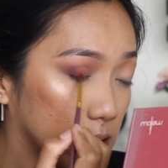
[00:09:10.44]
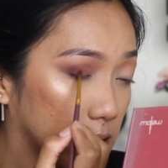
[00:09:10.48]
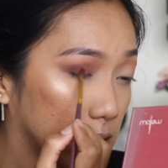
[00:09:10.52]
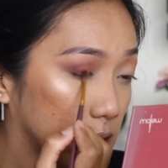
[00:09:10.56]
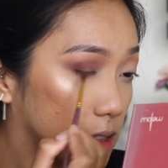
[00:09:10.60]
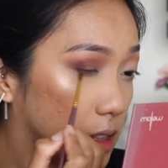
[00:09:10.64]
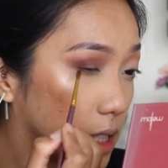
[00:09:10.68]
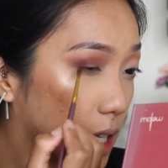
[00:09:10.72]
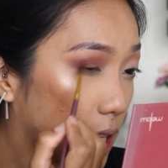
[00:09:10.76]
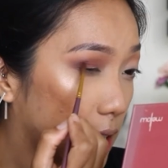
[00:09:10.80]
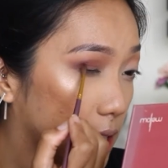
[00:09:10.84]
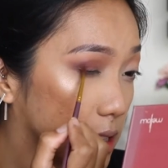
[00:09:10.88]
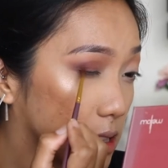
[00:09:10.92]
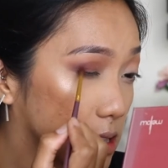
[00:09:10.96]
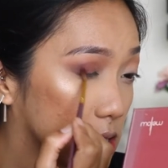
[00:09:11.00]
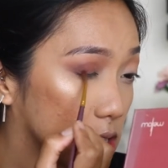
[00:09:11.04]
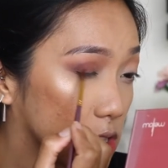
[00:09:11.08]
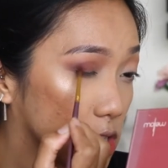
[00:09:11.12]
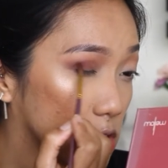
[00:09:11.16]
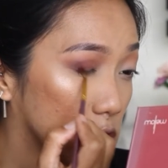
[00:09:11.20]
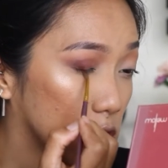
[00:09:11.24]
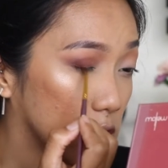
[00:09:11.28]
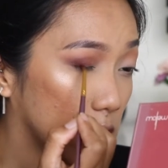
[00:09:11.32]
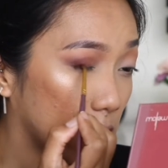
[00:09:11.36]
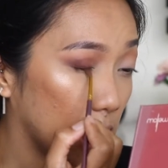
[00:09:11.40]
the Dust
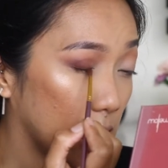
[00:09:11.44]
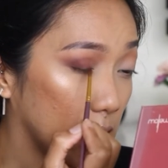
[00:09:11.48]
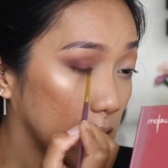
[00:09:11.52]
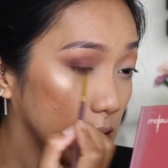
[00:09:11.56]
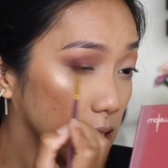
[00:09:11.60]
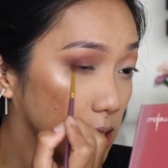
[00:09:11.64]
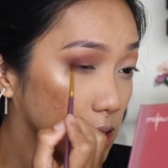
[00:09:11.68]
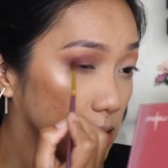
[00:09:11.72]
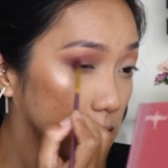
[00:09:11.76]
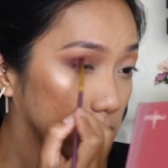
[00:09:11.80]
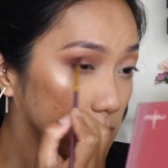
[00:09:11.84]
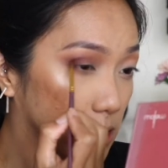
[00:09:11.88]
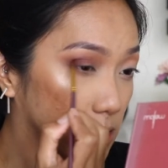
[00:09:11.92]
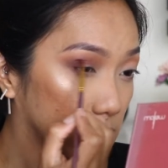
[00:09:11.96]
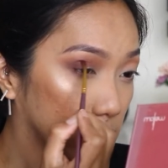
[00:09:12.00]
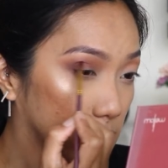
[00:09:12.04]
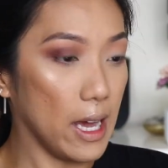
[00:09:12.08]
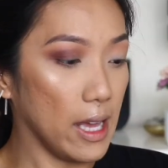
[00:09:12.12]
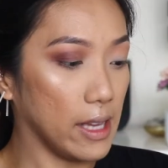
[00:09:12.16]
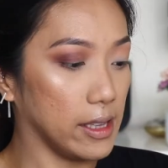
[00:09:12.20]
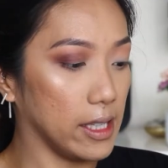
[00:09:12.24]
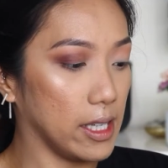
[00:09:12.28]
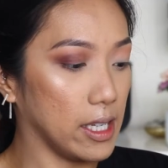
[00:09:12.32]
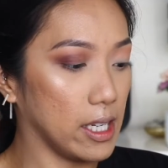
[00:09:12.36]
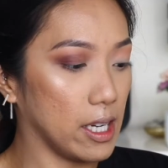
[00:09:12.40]
shade.
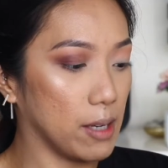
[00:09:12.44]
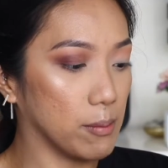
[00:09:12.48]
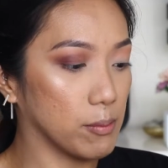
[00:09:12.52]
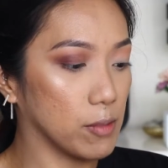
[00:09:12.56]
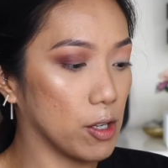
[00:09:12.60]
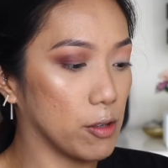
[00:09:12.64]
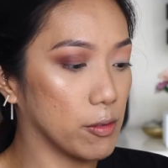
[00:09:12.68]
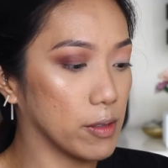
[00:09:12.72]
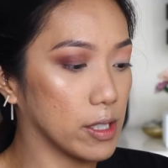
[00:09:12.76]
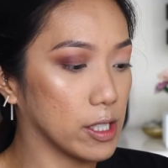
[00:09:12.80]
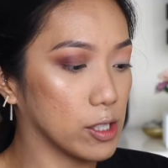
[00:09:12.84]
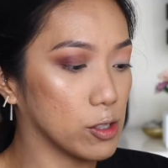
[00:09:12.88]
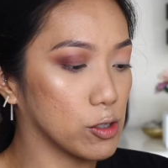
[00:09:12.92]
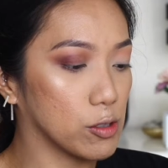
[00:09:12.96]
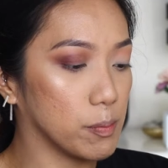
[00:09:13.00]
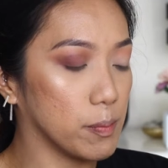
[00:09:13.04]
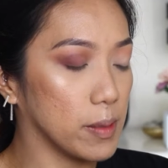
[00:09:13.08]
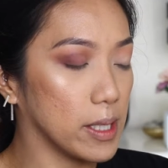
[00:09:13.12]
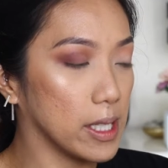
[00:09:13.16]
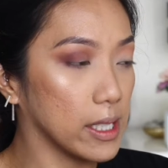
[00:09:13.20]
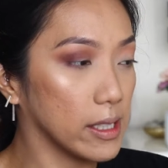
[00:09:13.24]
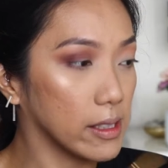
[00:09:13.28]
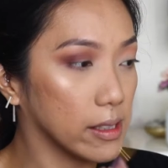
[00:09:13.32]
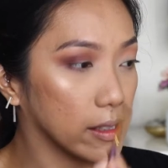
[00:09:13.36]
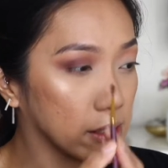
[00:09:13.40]
And then I'm going to
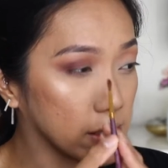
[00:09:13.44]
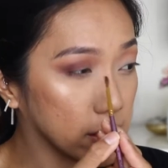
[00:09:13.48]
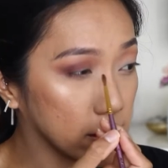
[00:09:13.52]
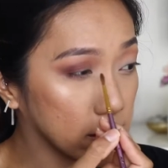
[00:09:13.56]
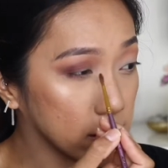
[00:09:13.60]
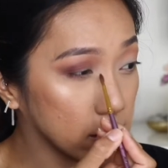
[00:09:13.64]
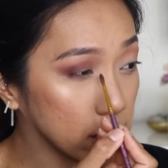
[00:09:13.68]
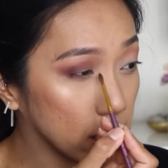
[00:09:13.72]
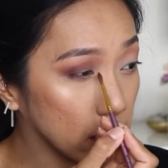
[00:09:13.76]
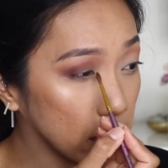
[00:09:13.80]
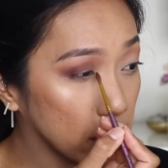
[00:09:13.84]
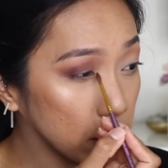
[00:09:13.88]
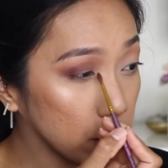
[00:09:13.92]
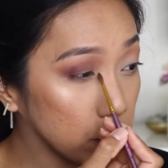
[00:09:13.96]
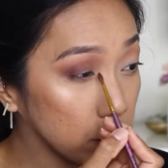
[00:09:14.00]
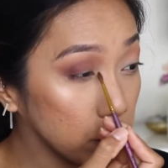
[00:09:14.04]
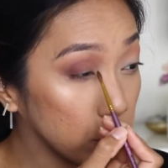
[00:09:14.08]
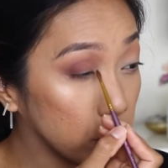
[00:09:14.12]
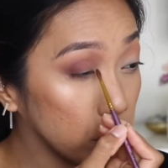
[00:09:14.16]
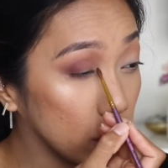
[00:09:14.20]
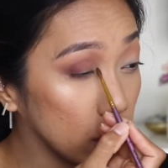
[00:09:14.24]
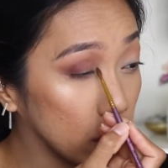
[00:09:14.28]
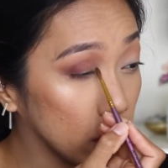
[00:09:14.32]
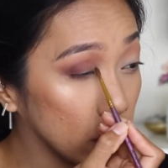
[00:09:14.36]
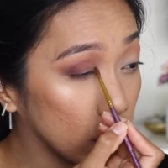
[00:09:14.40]
pick the
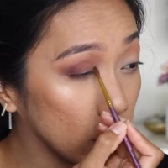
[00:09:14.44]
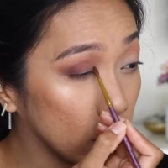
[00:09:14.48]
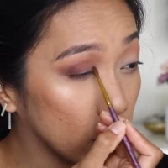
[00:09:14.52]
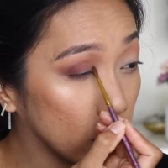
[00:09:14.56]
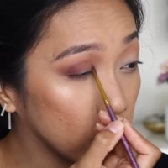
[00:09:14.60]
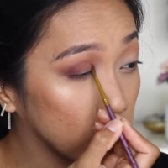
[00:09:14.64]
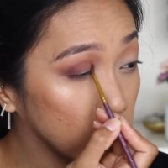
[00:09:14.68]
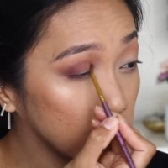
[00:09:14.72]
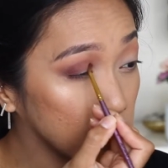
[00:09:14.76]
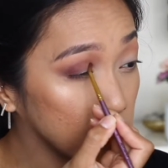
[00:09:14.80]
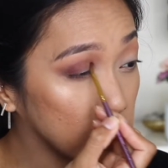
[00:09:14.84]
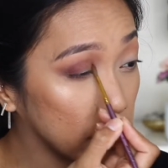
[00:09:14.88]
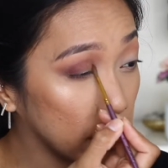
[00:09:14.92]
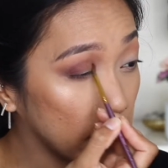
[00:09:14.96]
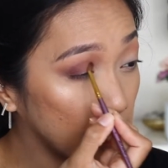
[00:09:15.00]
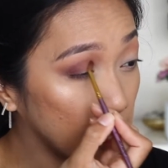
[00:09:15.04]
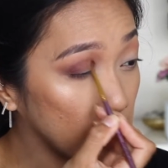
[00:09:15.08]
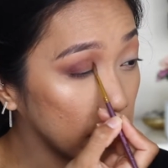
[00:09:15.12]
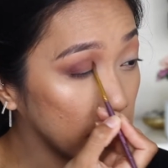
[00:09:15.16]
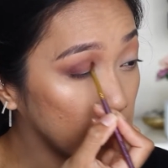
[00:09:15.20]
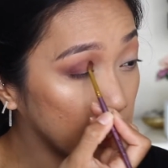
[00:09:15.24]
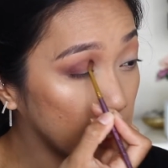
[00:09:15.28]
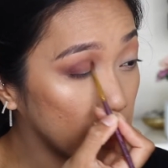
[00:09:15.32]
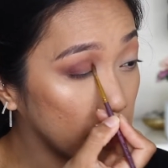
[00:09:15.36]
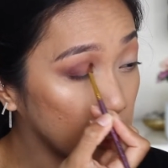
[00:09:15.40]
same Merlot
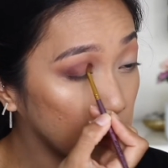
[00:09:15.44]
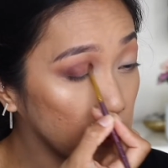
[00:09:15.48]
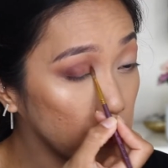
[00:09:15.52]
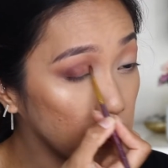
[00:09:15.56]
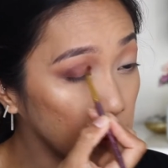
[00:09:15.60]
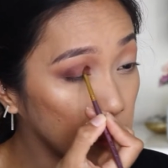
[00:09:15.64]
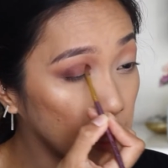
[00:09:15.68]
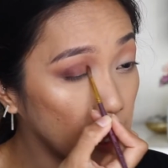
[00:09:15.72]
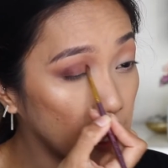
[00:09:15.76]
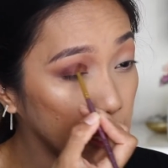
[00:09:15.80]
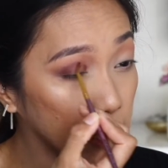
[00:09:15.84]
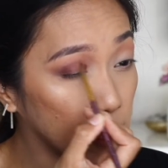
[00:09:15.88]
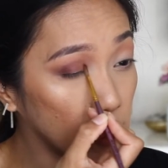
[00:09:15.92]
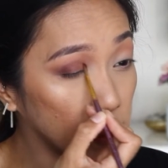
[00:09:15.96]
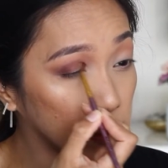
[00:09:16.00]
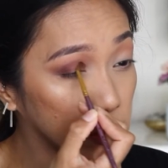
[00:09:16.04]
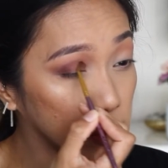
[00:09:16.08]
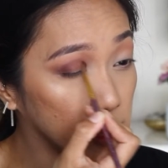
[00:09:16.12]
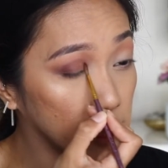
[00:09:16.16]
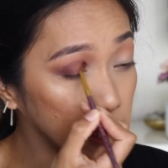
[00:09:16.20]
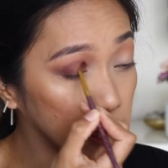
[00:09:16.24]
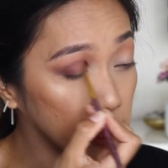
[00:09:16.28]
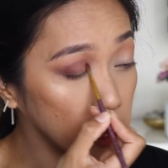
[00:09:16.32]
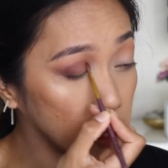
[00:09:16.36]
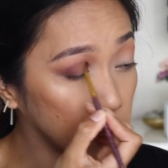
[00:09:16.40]
shade and apply it
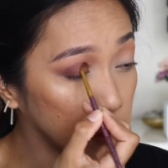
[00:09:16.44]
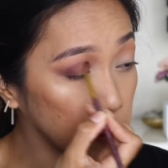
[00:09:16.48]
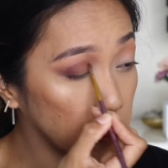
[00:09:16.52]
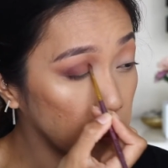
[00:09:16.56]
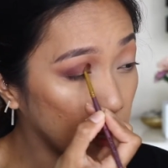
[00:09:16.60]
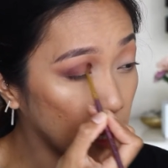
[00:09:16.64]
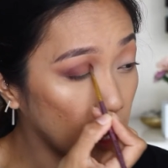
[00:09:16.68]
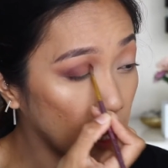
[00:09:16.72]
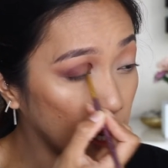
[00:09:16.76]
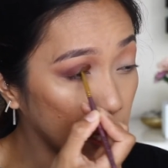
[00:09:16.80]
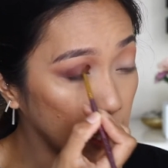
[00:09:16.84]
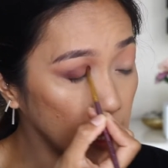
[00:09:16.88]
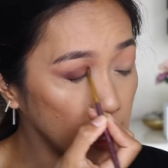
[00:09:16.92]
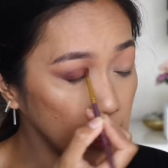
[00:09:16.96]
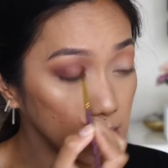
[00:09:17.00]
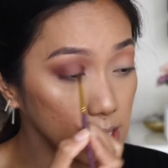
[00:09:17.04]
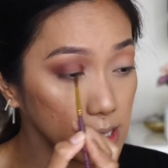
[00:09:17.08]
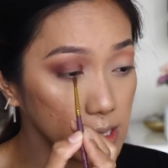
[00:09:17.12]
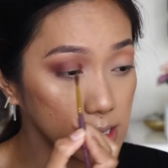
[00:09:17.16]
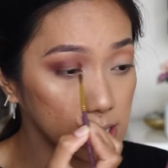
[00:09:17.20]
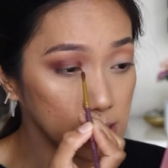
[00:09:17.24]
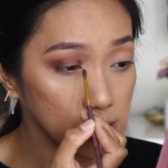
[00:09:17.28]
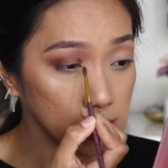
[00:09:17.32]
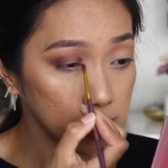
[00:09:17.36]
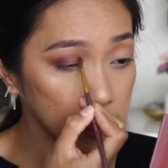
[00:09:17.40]
on the inner part.
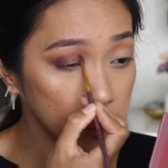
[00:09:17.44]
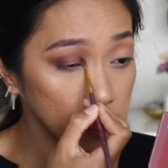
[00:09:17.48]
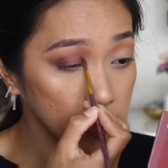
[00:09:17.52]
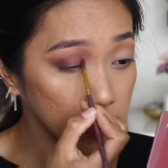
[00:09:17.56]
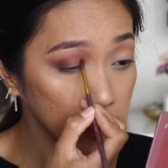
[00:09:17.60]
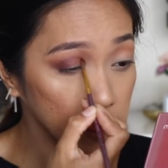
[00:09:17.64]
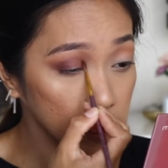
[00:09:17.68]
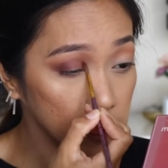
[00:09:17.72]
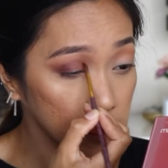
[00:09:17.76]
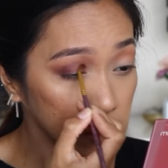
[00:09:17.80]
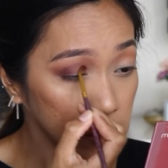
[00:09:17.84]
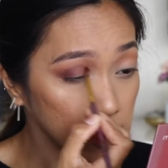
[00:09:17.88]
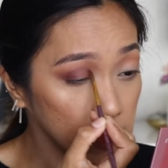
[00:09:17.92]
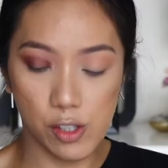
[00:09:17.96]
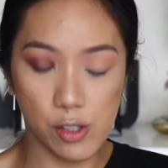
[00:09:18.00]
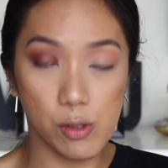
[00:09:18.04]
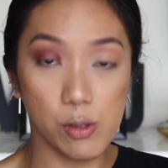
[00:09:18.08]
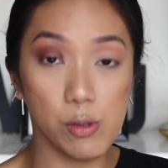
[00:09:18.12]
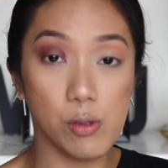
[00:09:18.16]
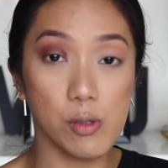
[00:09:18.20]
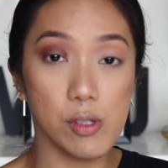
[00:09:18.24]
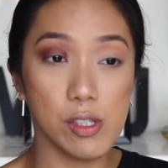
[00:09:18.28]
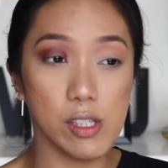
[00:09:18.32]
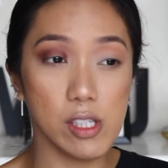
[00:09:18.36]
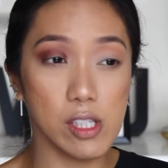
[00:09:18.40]

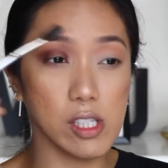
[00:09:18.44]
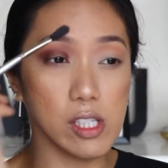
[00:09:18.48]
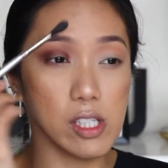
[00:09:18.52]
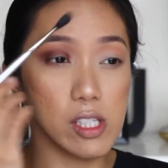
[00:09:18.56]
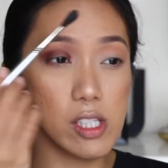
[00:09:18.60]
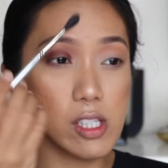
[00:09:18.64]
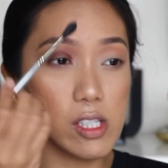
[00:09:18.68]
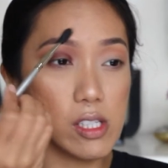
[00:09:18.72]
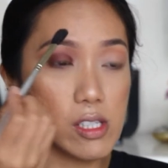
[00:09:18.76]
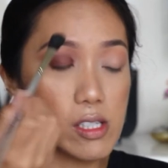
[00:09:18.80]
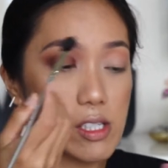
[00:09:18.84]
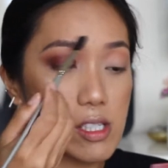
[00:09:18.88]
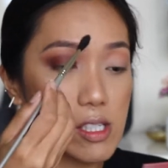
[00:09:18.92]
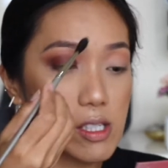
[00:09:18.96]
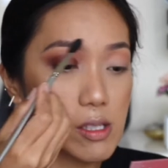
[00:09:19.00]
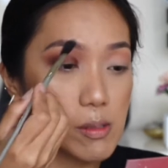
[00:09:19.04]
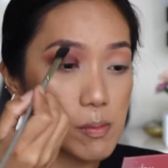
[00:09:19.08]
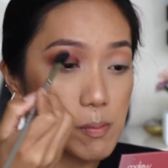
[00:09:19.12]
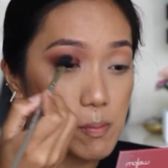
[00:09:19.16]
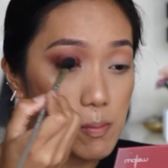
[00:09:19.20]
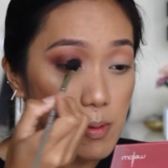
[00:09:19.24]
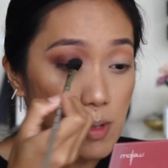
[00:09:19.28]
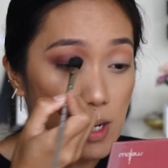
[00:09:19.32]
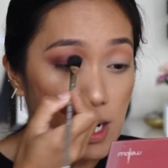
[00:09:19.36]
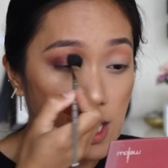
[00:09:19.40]
Use
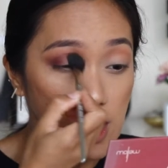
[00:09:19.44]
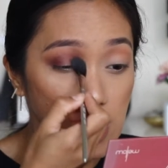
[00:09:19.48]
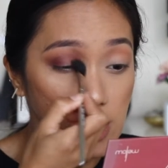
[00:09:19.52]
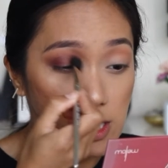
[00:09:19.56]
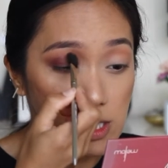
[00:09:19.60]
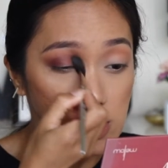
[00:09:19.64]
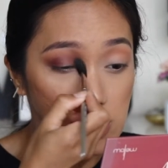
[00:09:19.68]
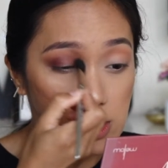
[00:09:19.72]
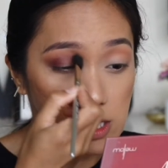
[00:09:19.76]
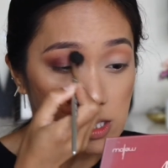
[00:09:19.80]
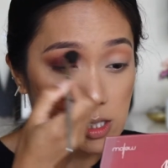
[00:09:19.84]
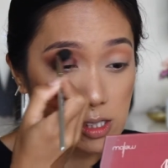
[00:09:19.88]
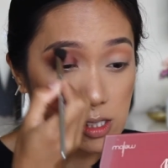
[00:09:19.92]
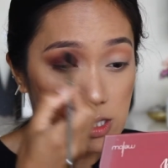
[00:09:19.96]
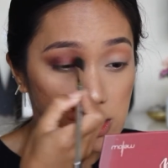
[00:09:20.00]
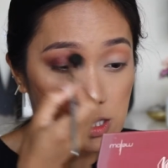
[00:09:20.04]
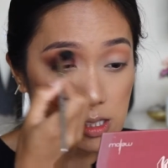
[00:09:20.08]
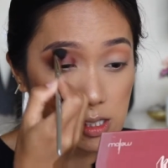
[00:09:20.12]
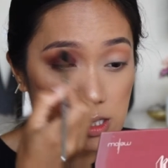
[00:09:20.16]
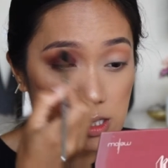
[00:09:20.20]
this brush.